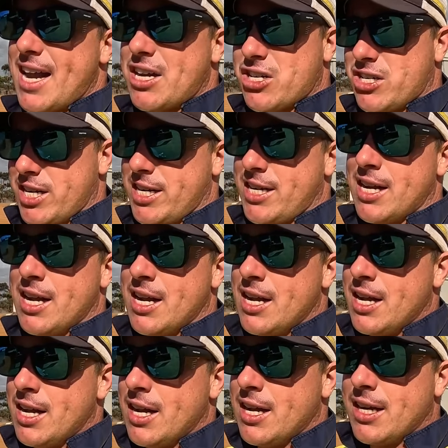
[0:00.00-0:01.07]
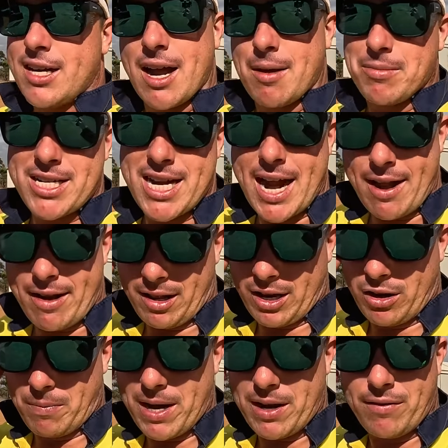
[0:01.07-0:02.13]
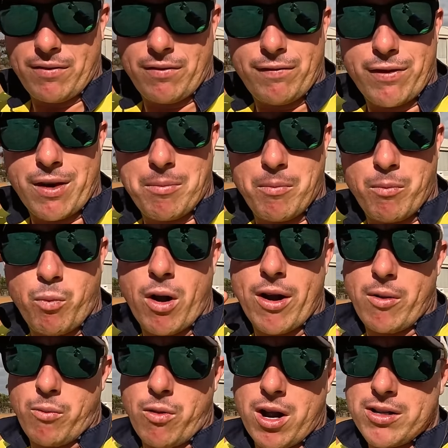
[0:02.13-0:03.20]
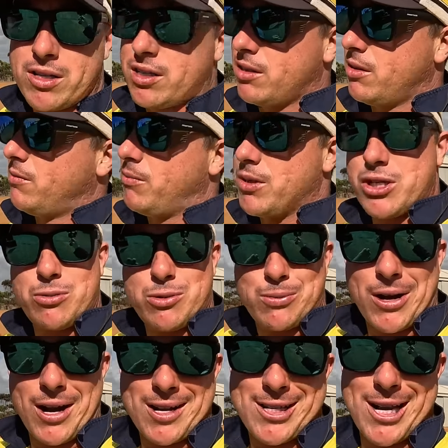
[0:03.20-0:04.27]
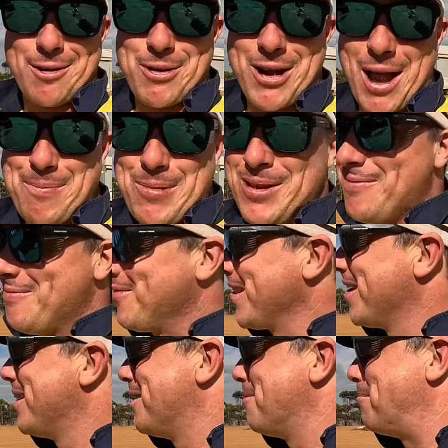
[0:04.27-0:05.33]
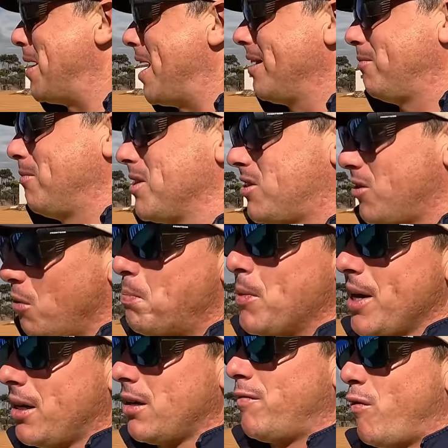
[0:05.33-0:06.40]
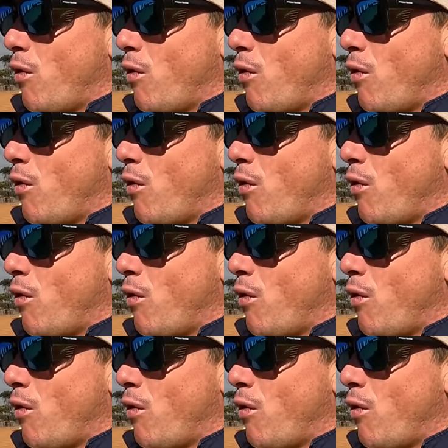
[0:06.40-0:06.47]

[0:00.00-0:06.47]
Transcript: actually come down a little bit from what it was, which was what I said would happen. But we're still predicted